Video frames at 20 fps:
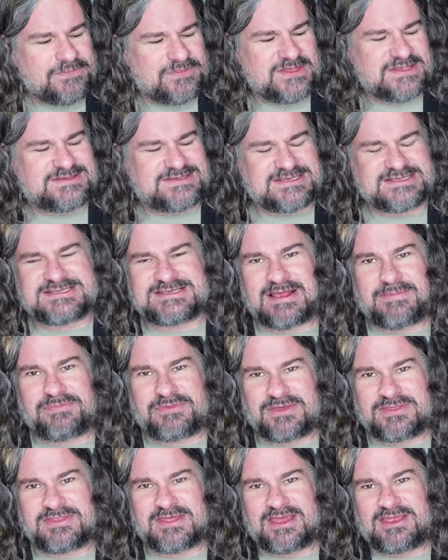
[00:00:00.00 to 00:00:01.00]
this is
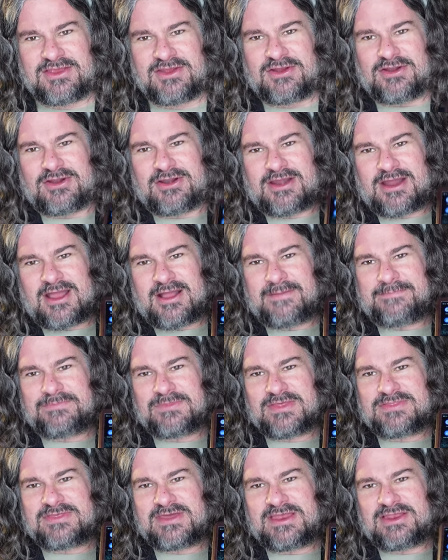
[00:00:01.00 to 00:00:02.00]
something that
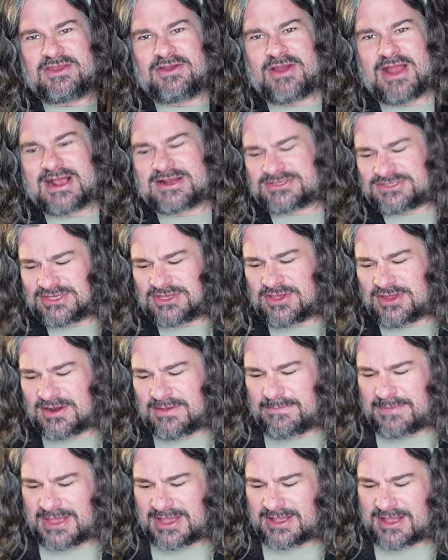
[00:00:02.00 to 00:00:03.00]
you're actually going
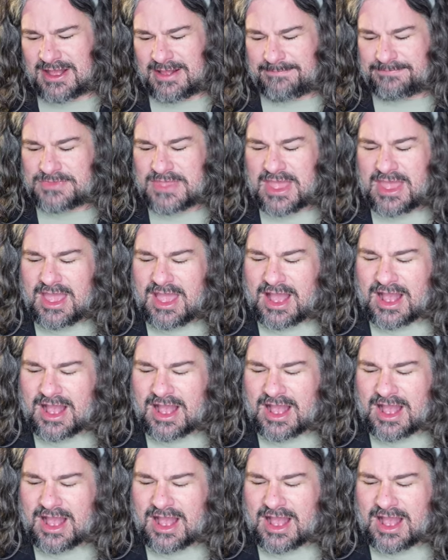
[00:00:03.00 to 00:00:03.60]
to pick up.